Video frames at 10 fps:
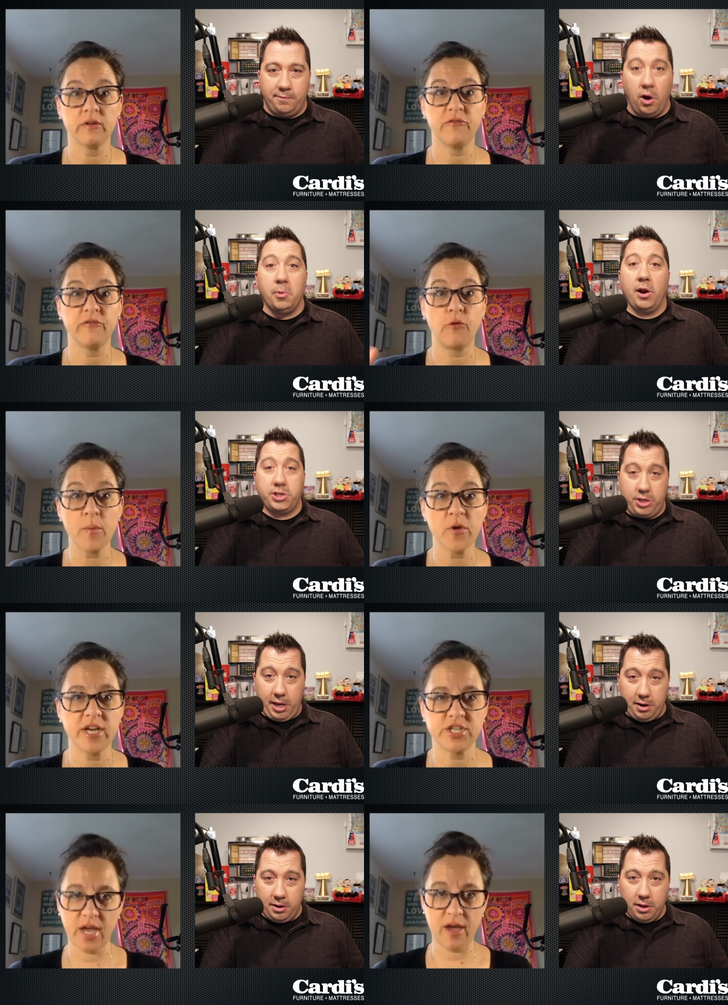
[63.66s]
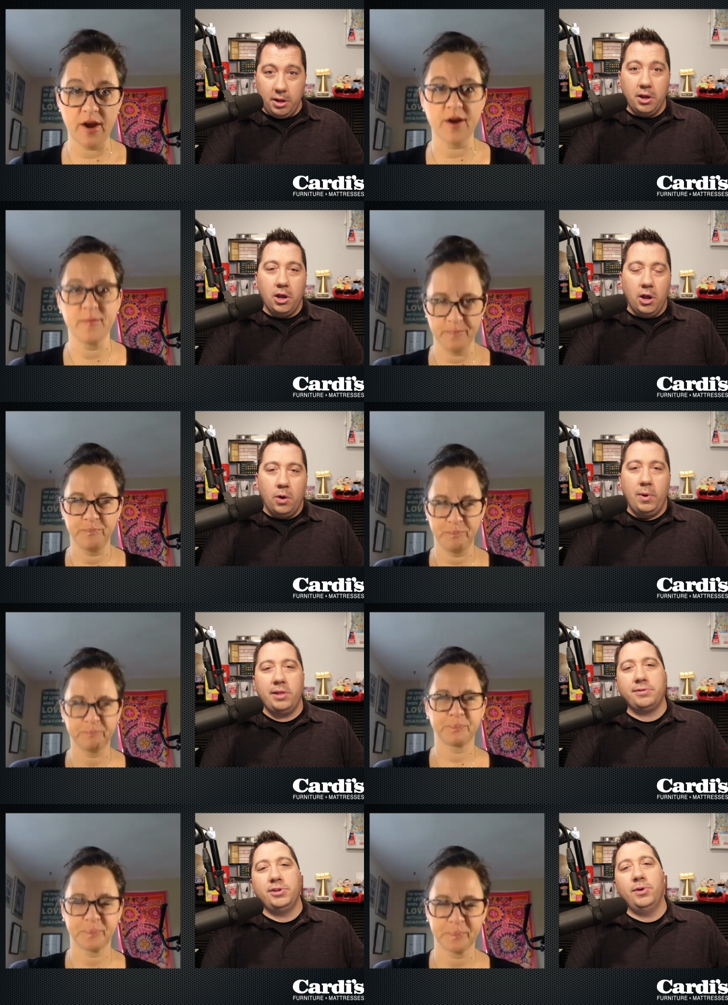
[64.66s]
Speaker 1: in, former, former educator. educator.
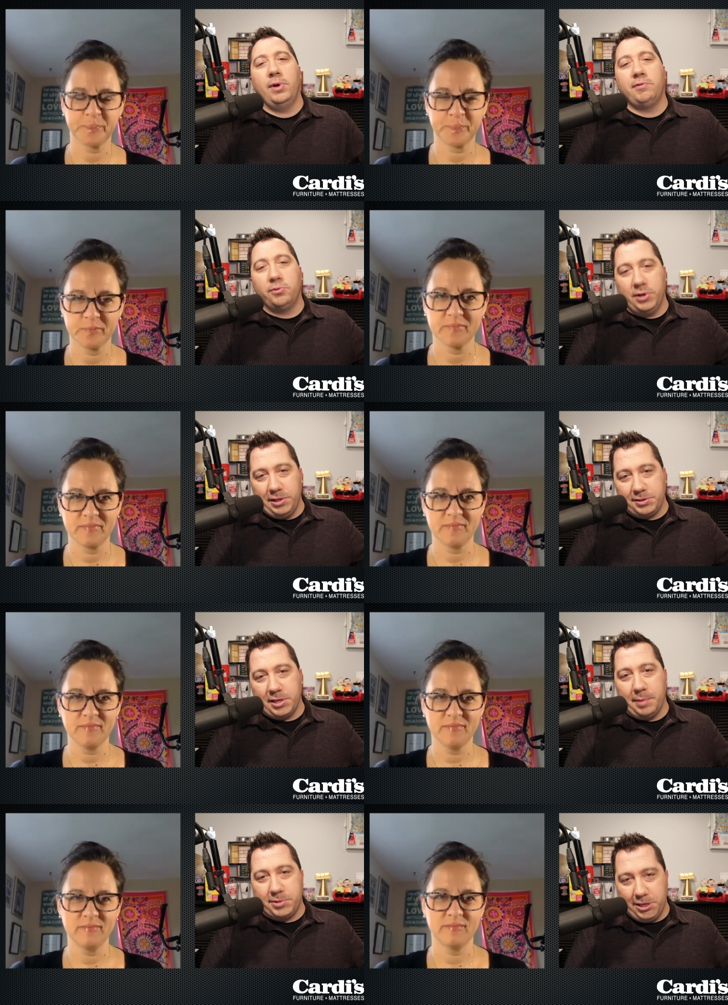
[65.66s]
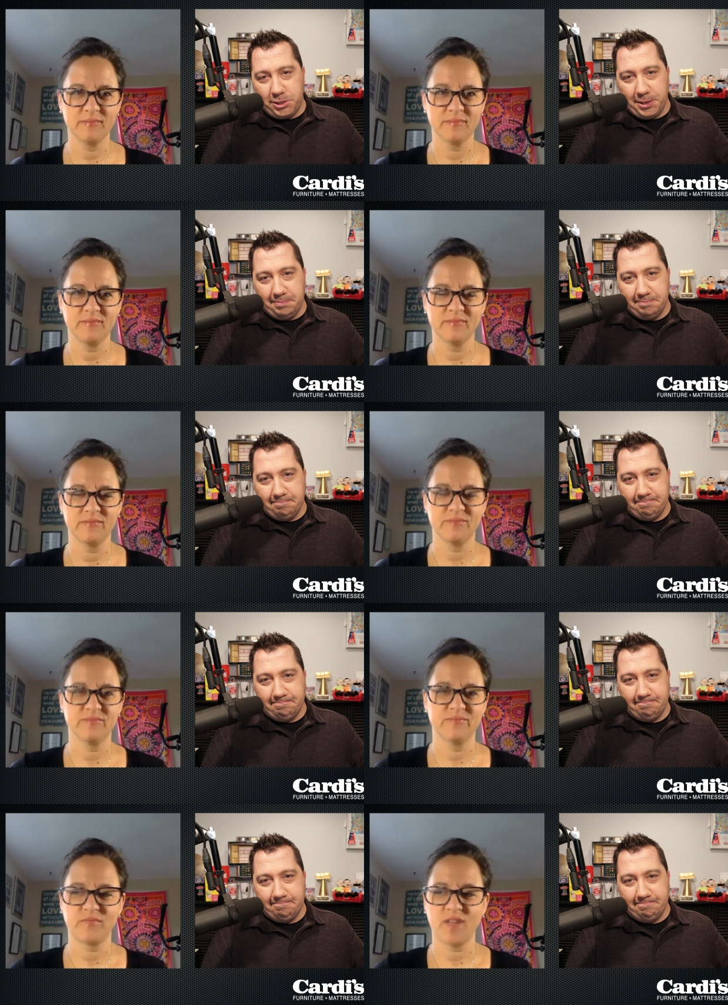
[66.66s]
Well, do you ever really stop teaching?
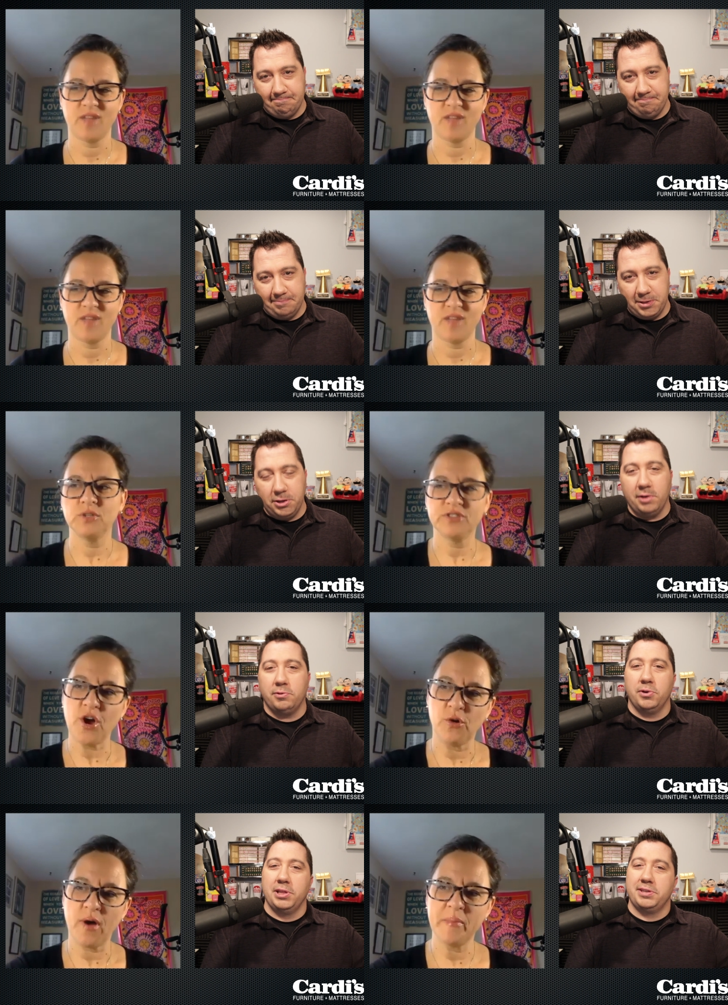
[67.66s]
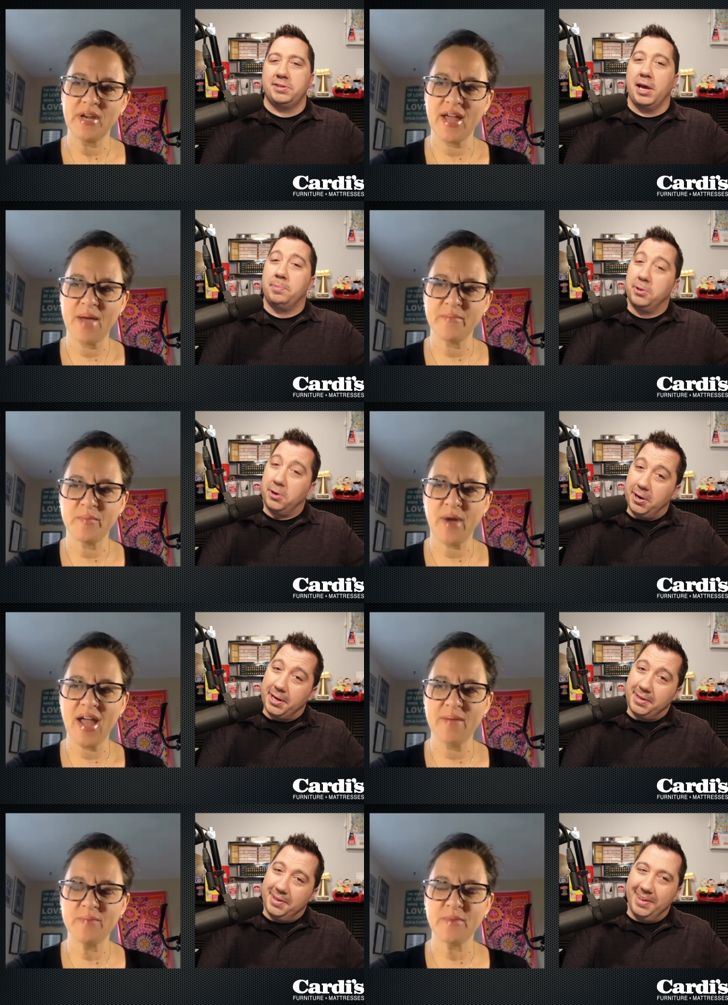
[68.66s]
well, no, really I, mean, I, am a, I
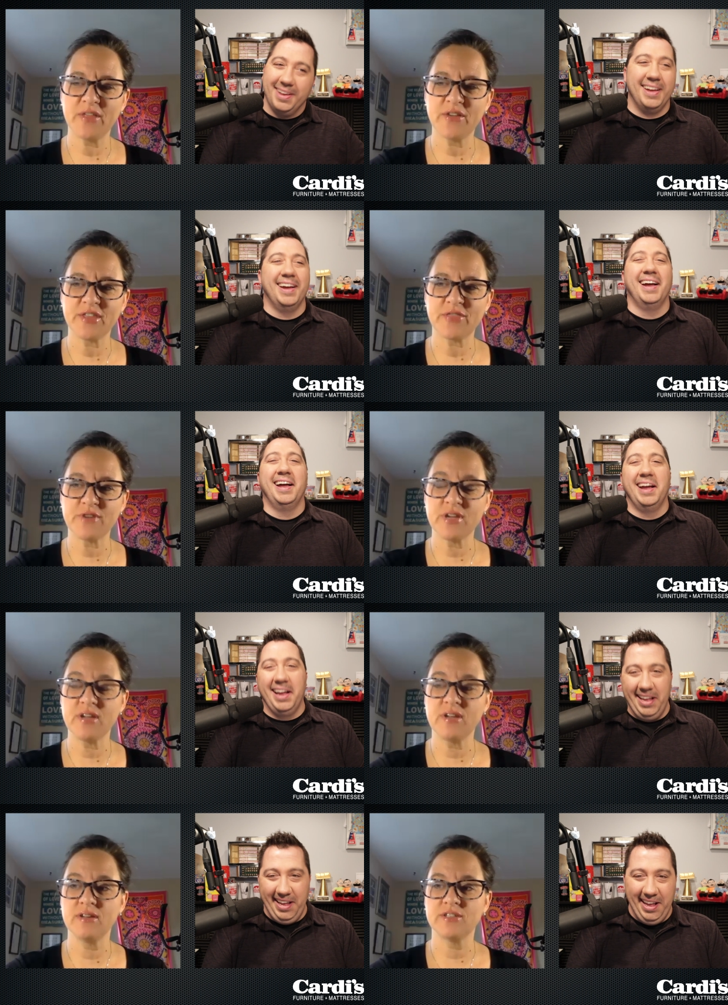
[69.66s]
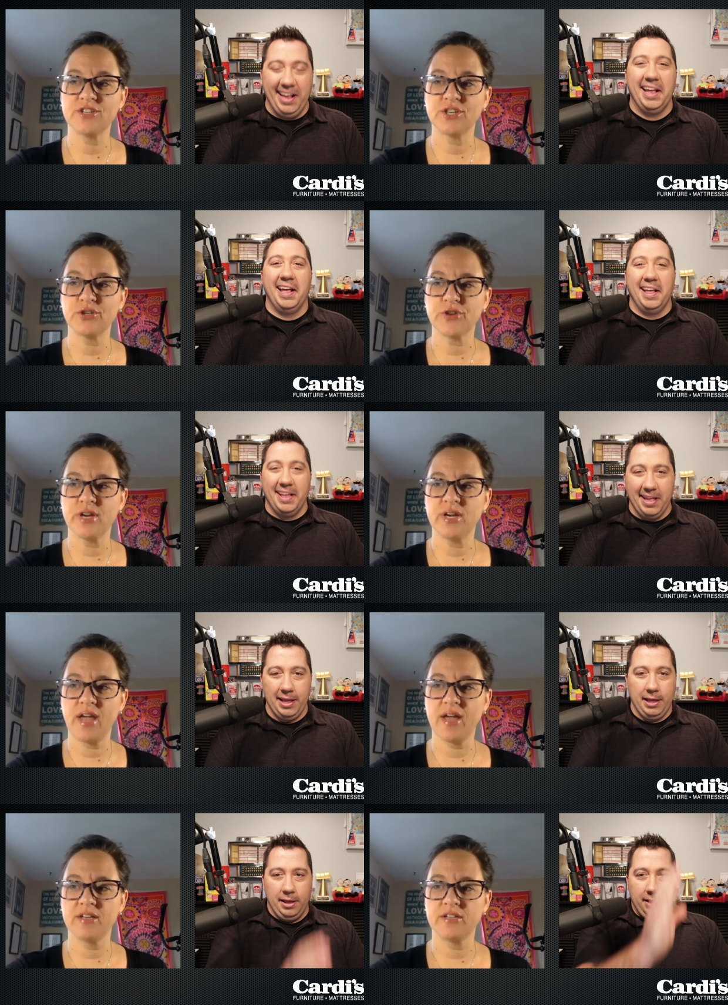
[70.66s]
am
Speaker 2: a mother to three children
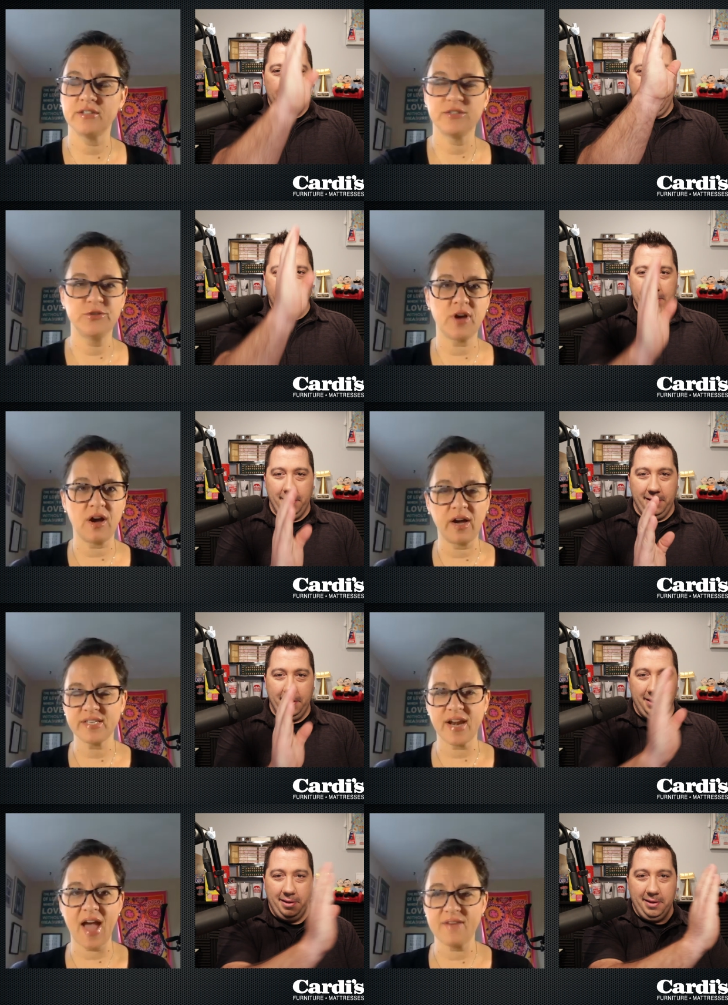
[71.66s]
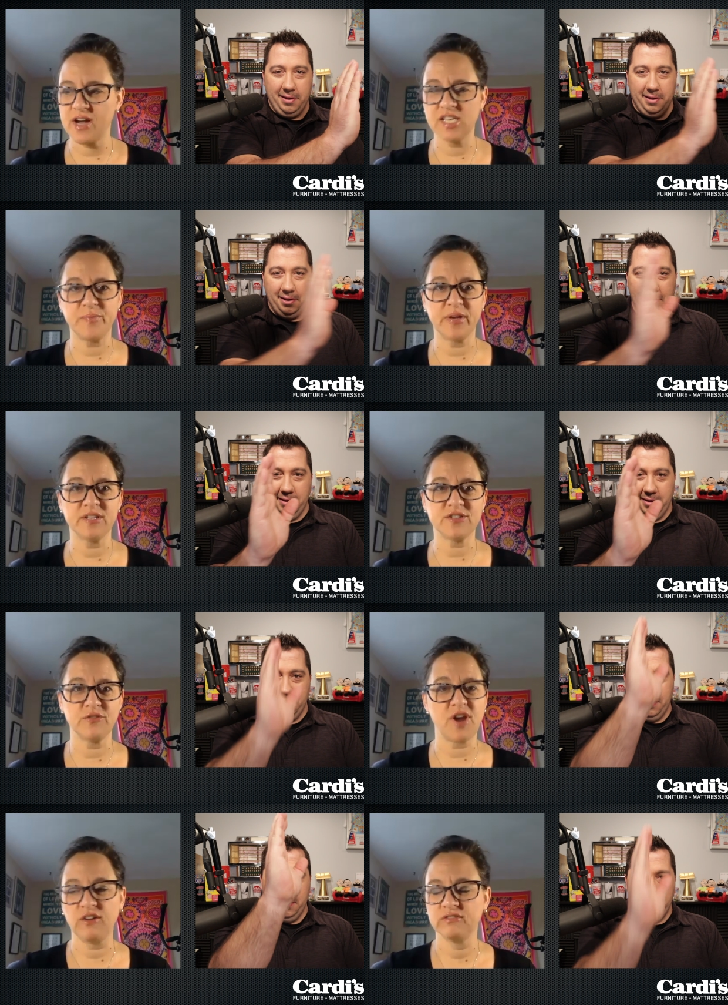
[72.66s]
and two dogs, and I have a husband, so
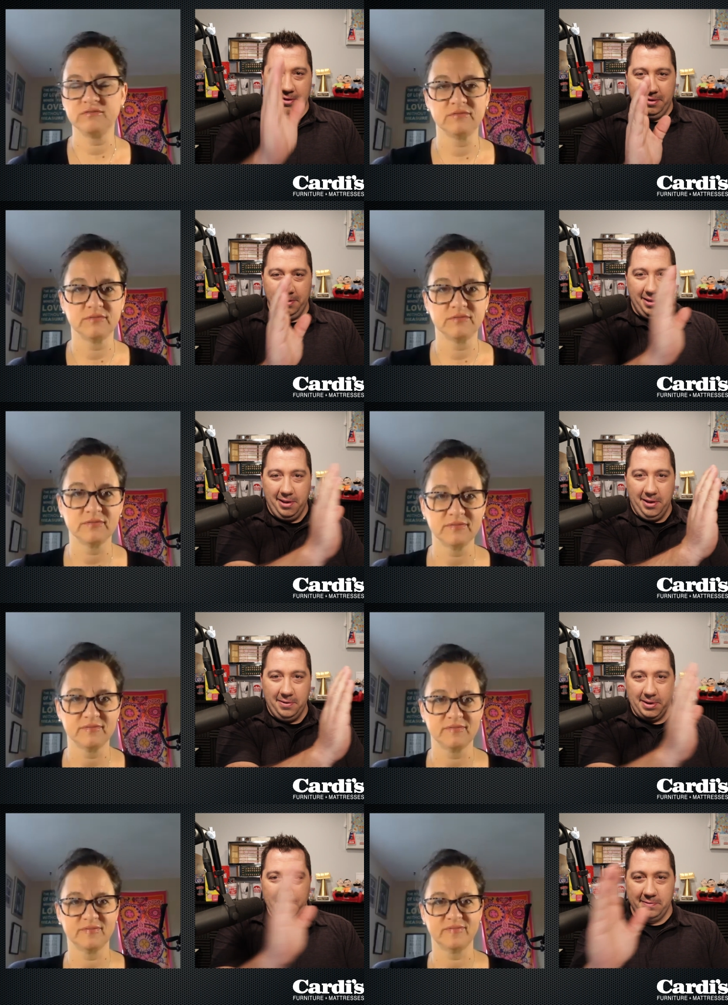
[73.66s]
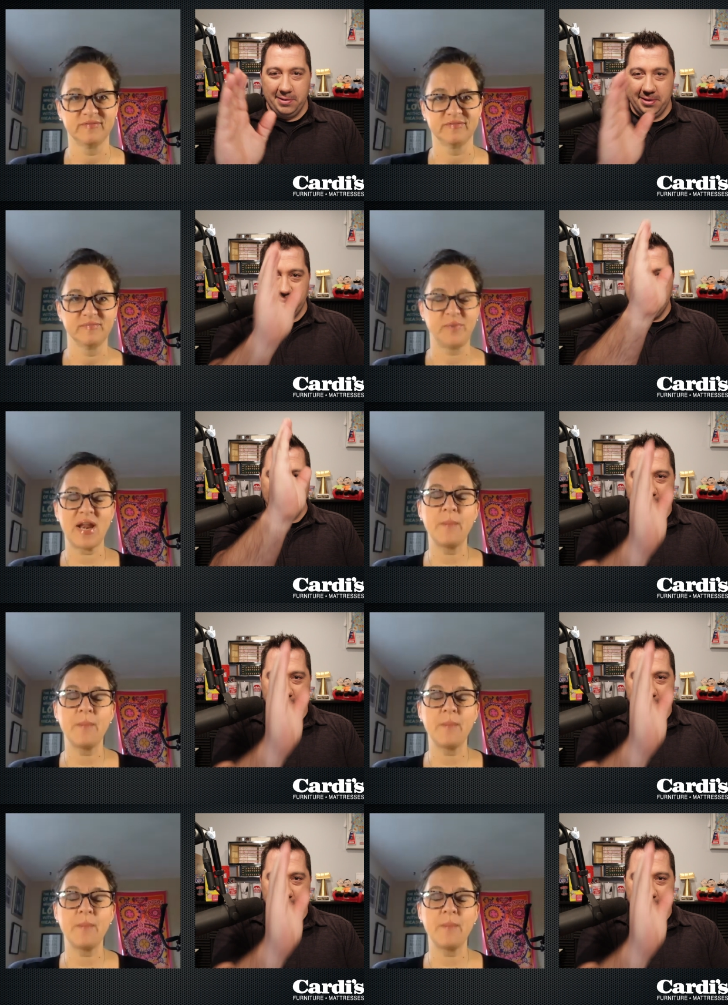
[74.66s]
no.
Speaker 1: They give you, the but I'm